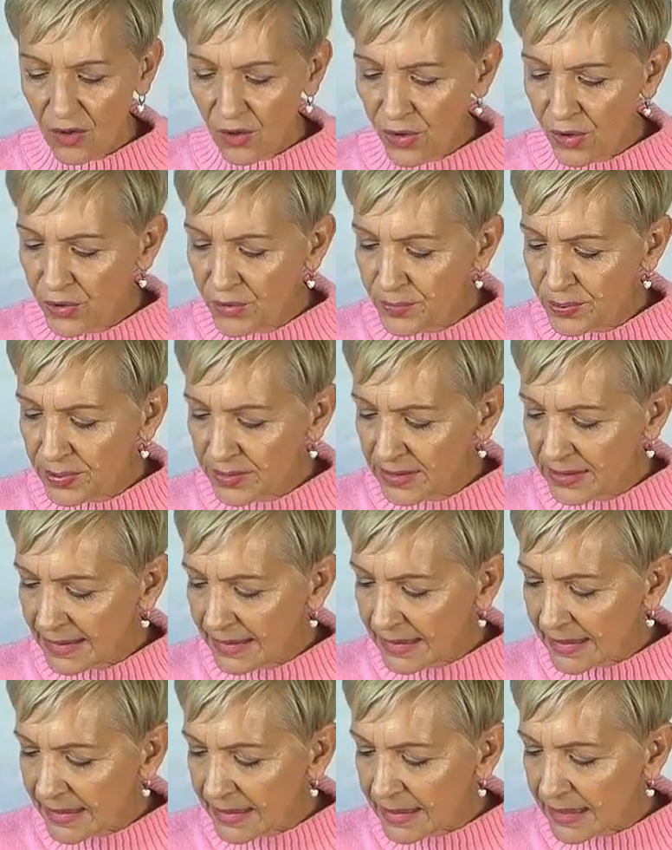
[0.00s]

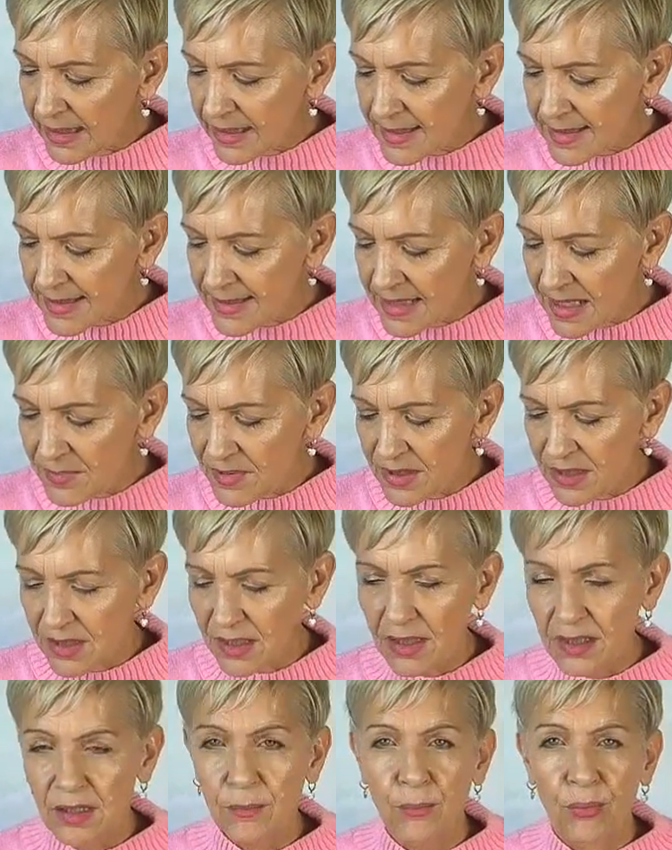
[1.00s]
openly
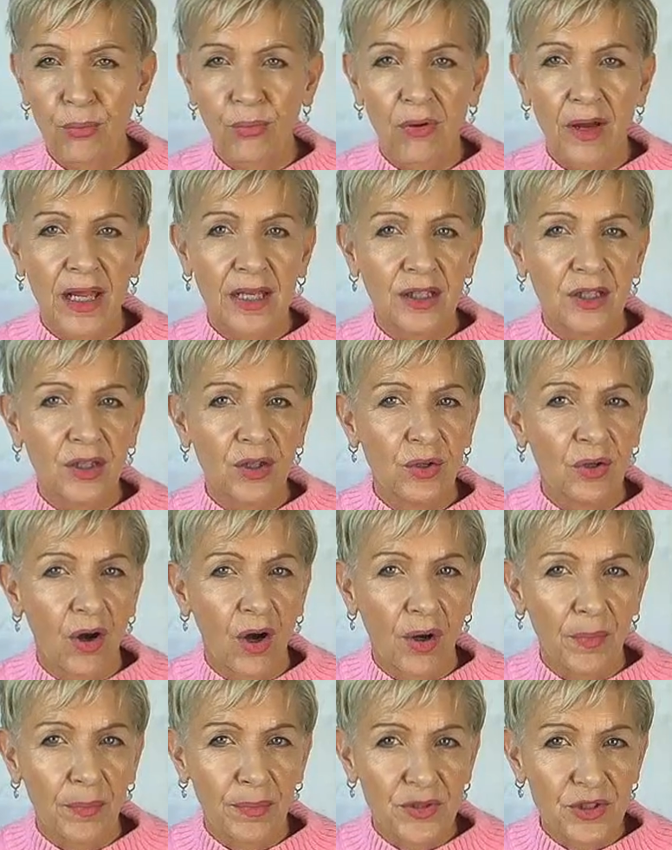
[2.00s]
accepting brand new
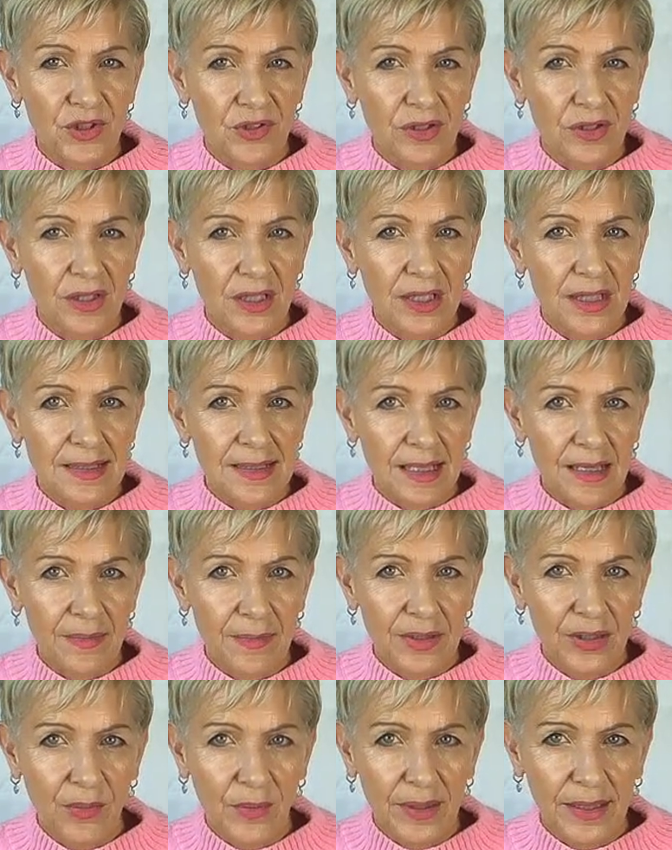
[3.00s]
opportunities
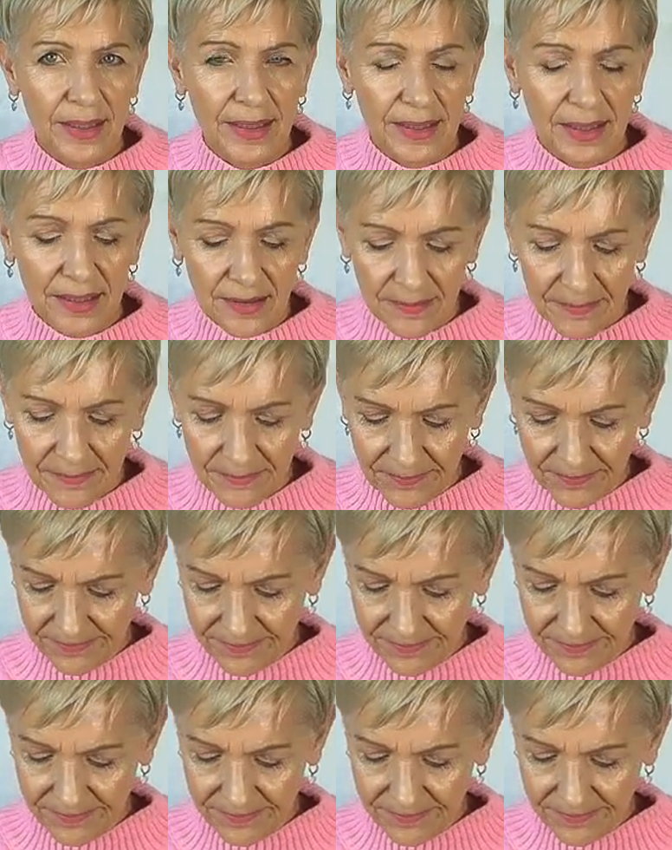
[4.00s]
coming your way.